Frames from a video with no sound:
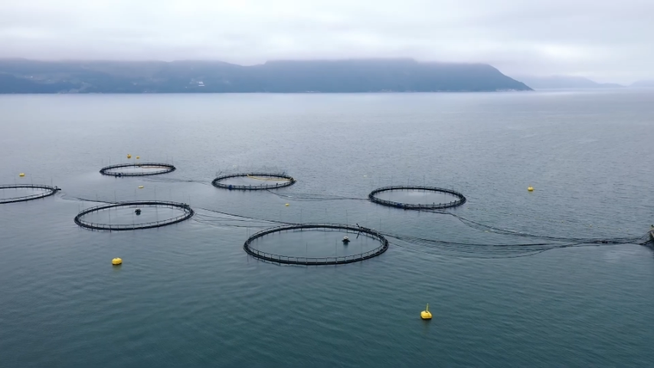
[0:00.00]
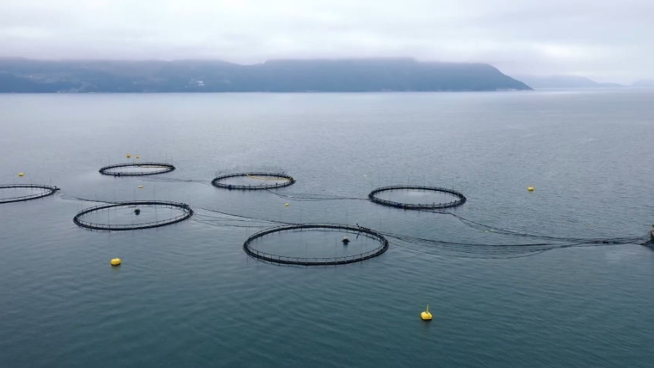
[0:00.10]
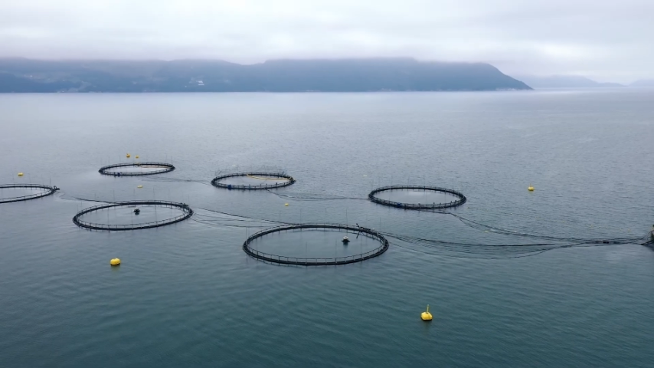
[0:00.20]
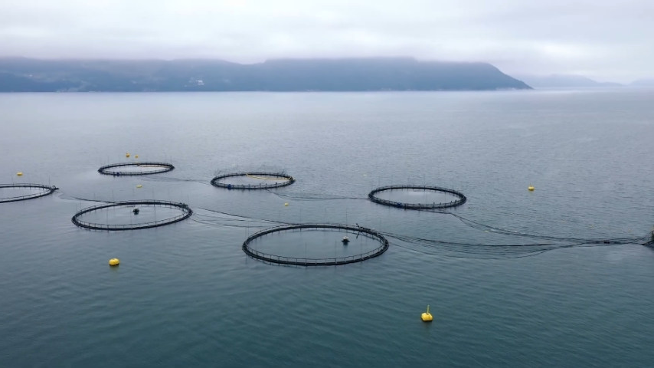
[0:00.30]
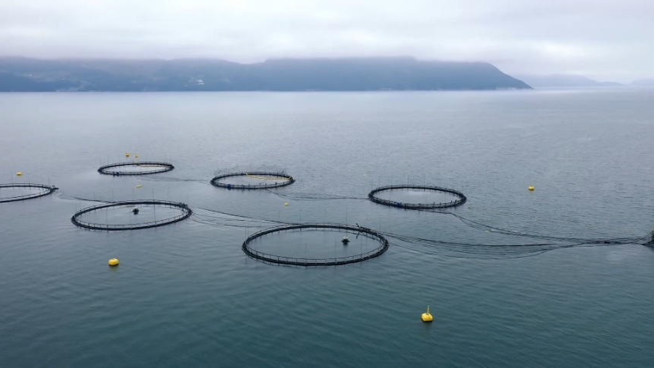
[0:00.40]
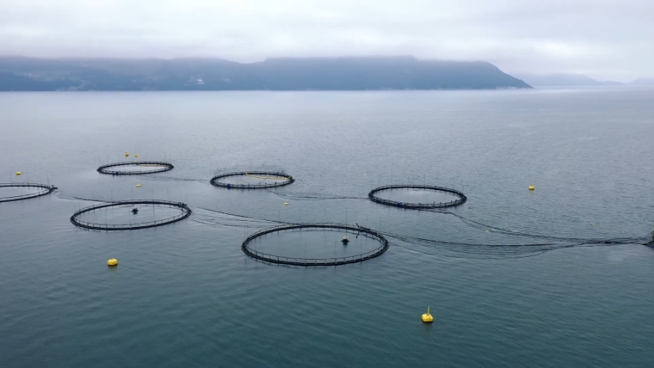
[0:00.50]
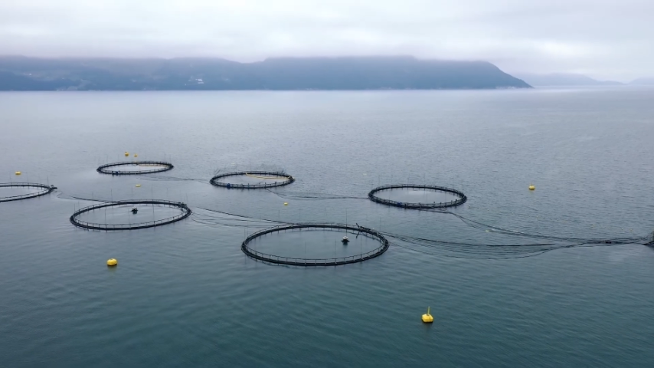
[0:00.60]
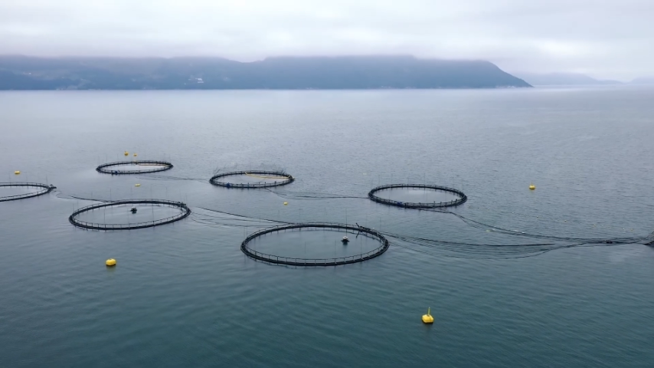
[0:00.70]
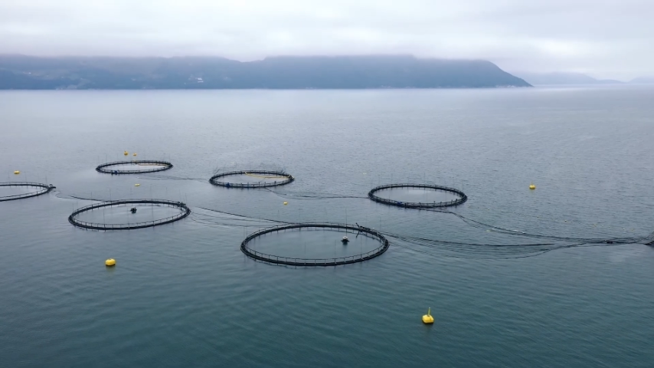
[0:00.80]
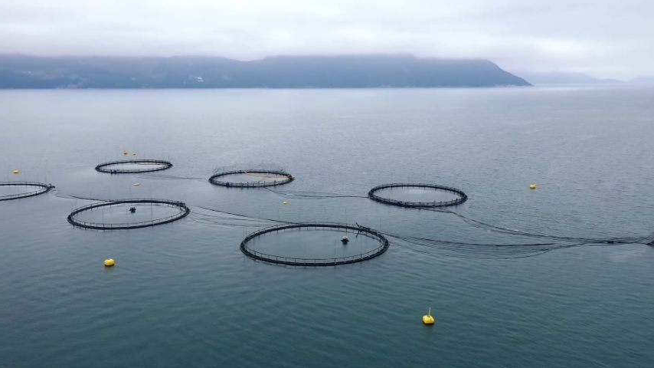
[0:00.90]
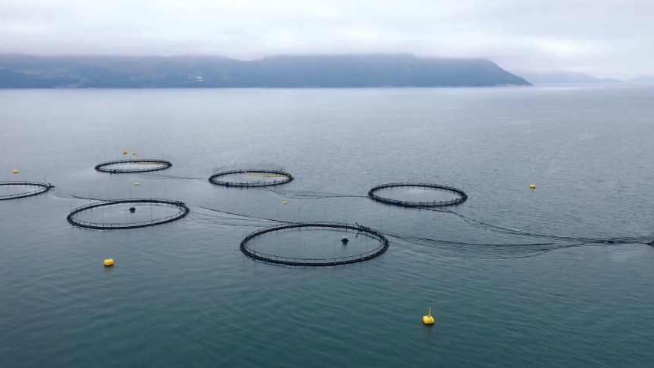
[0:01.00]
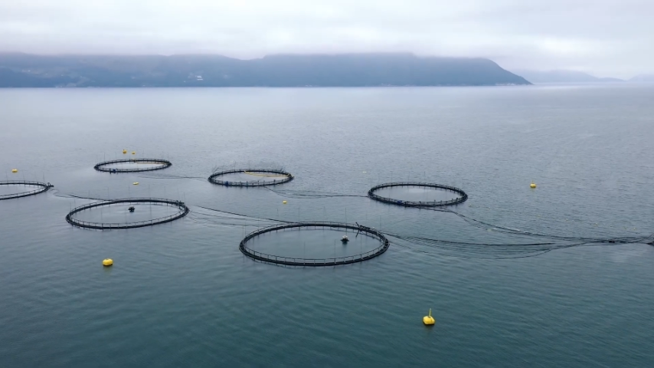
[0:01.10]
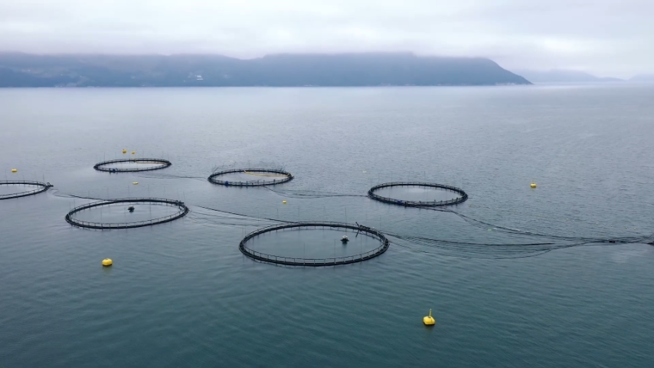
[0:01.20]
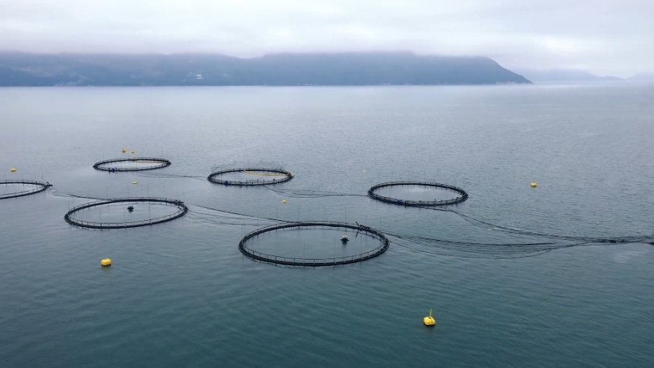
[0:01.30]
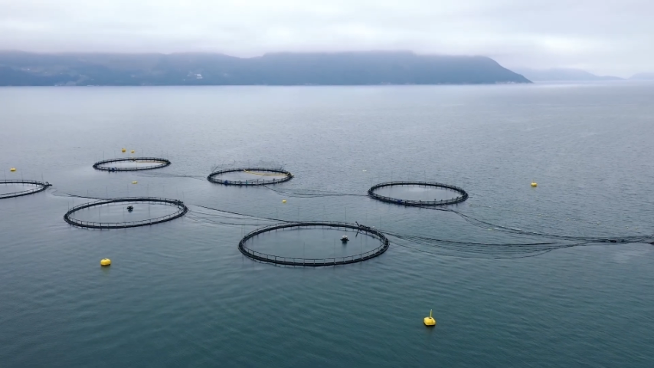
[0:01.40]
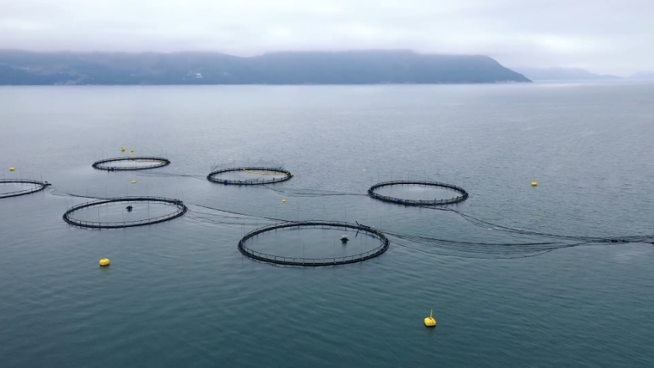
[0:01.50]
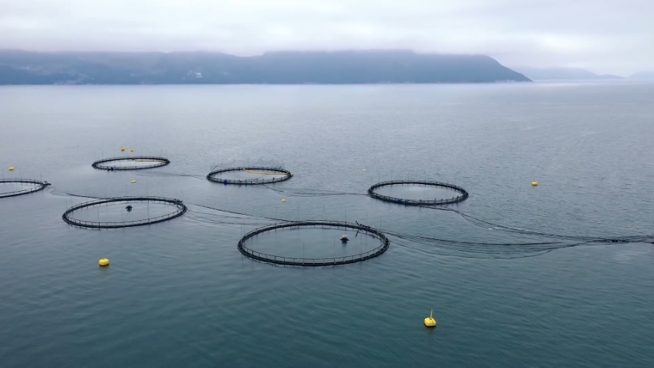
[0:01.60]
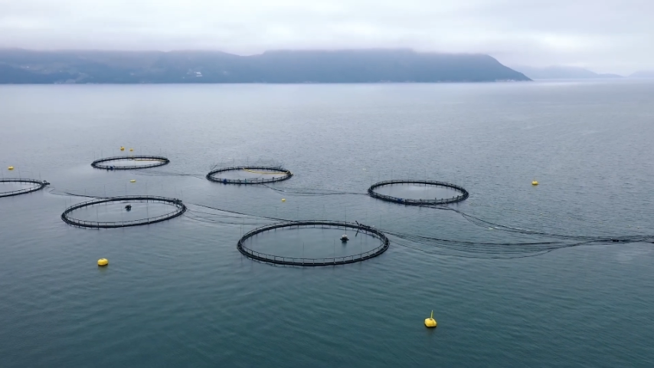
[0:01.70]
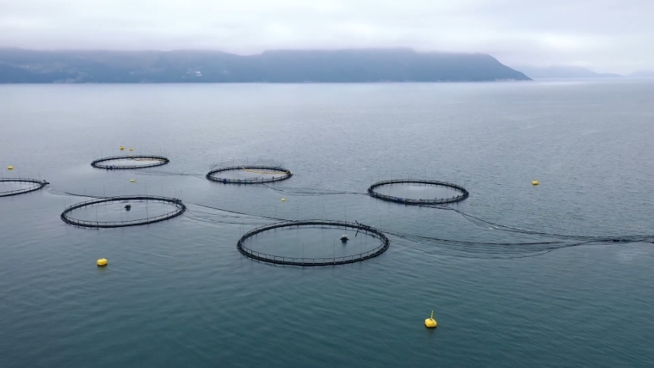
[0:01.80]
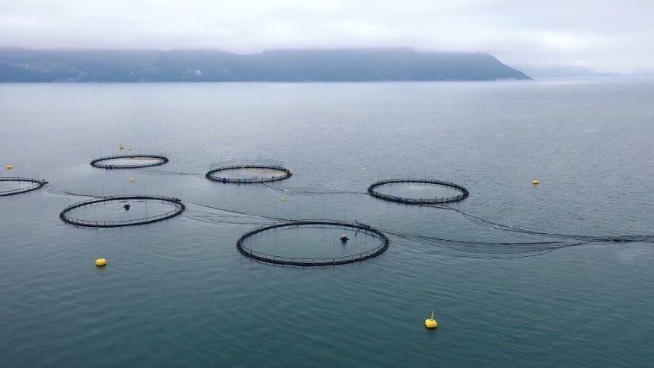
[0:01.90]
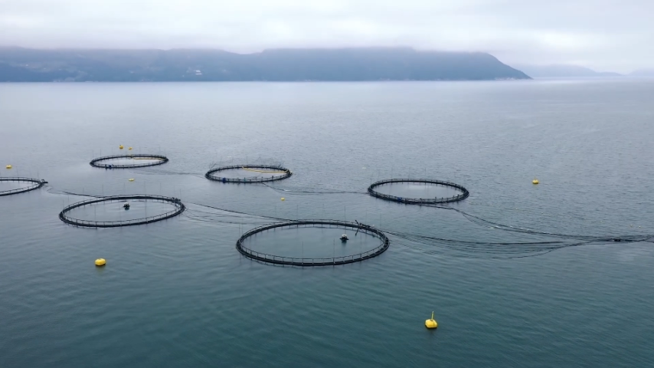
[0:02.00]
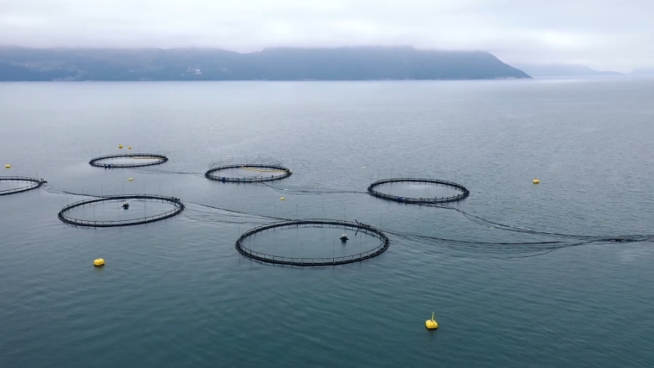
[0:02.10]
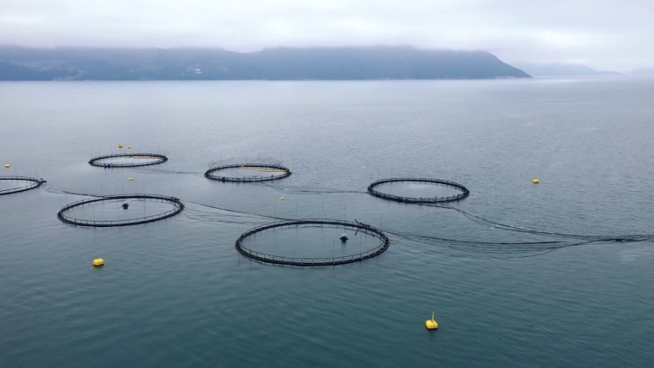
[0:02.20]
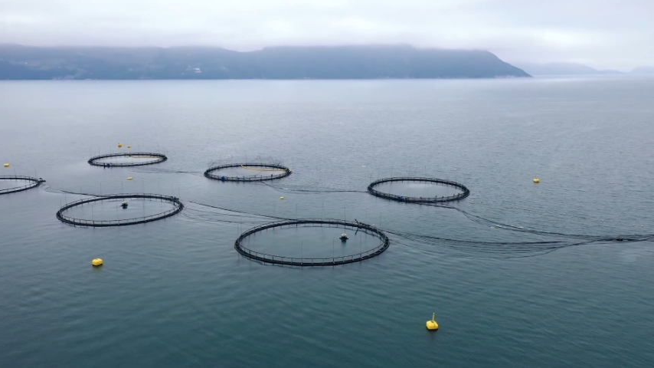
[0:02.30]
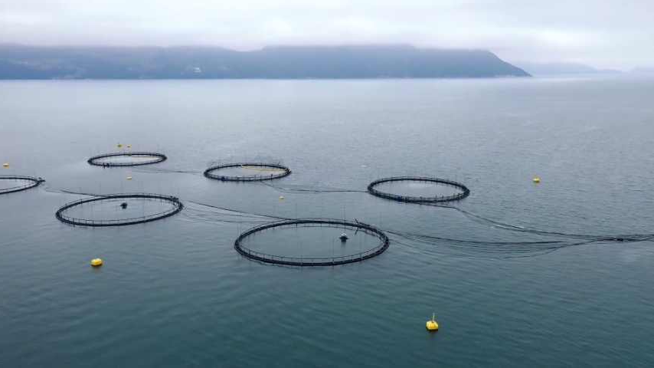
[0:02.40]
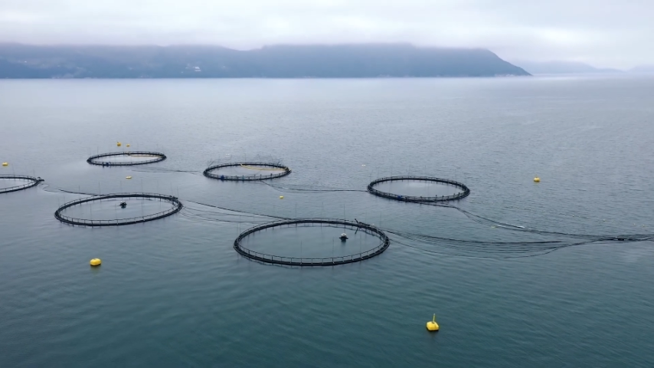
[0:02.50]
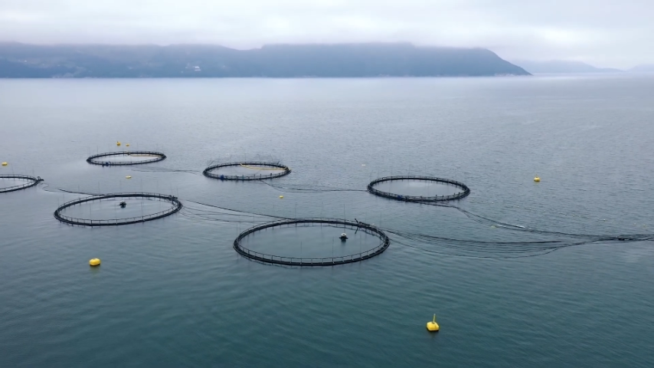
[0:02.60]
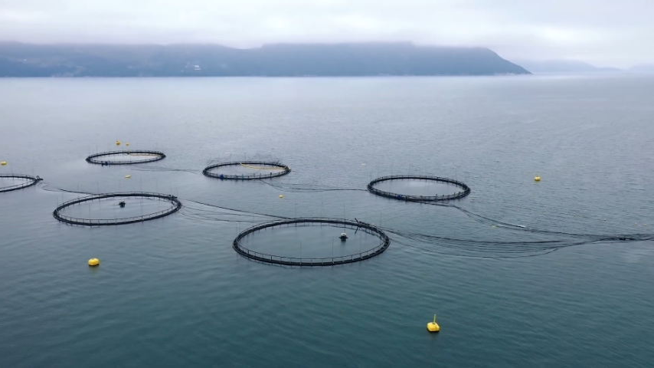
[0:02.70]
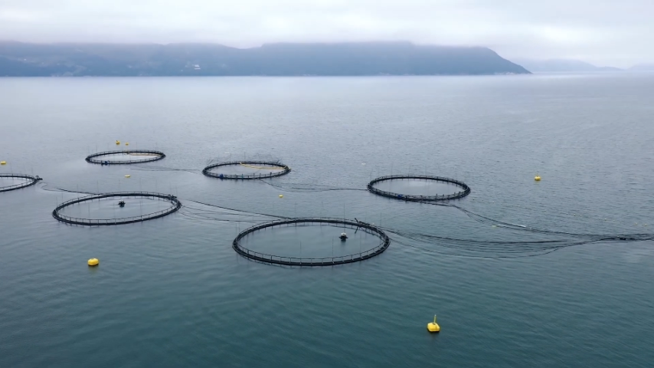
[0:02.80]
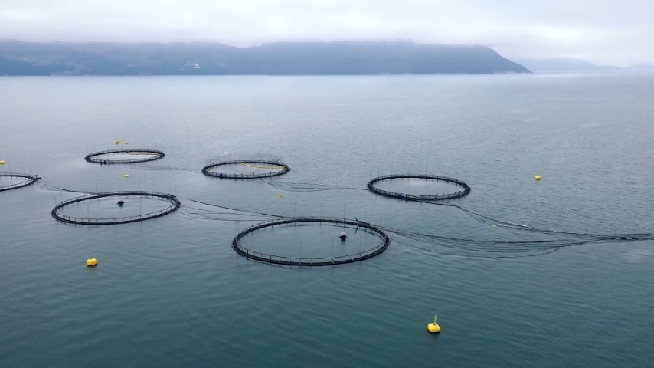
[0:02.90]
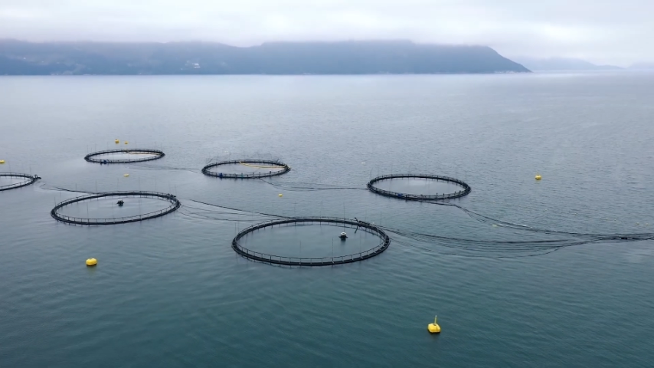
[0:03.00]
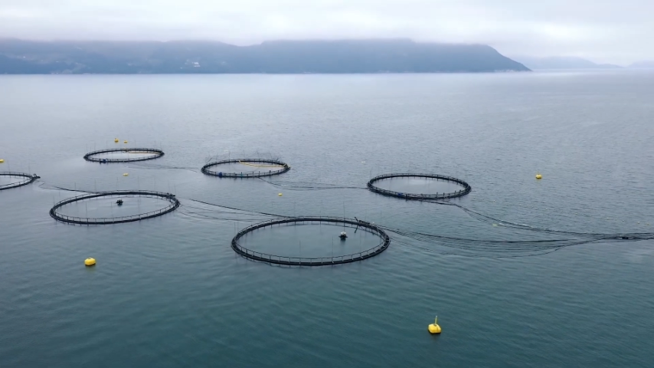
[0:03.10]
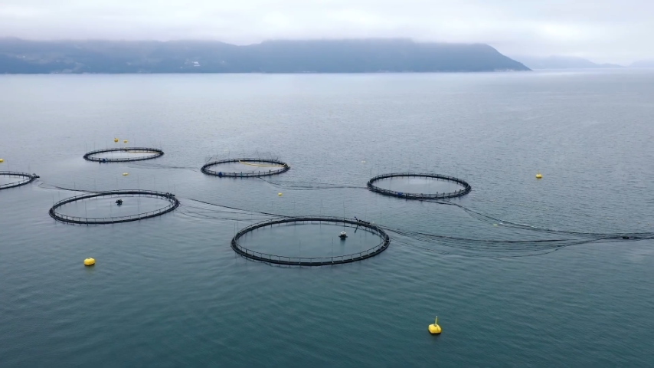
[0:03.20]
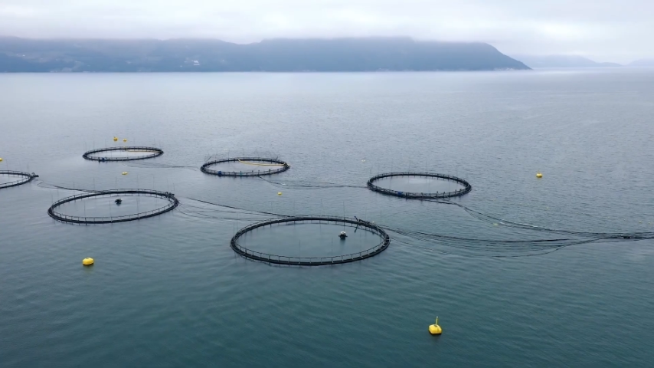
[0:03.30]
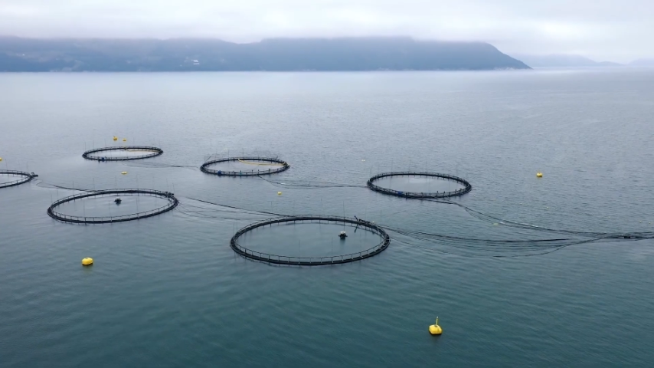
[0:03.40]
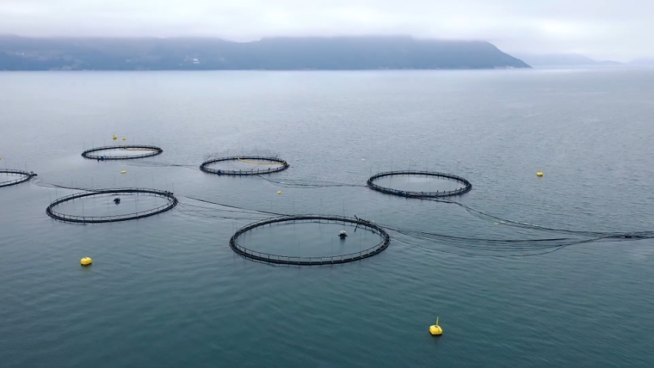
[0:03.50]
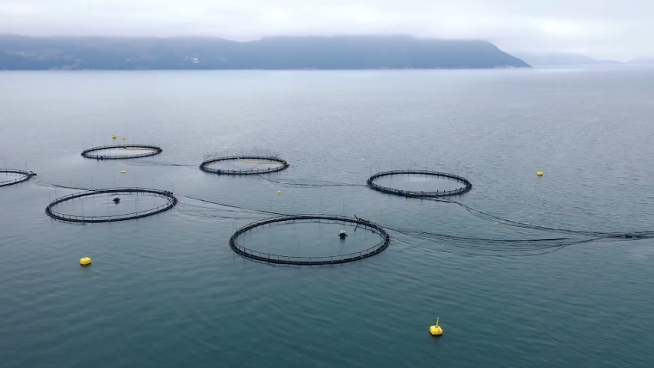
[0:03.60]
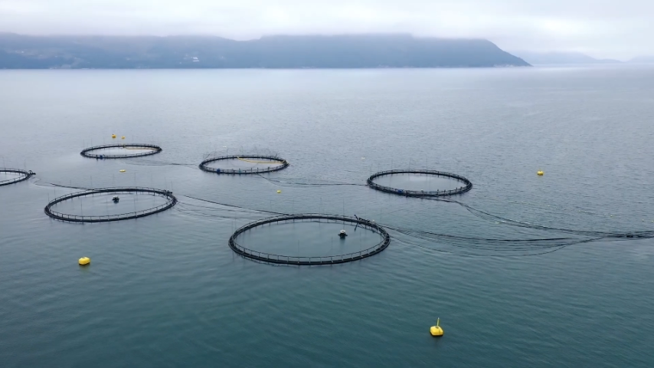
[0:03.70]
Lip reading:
No face is visible, so there are no lips to read.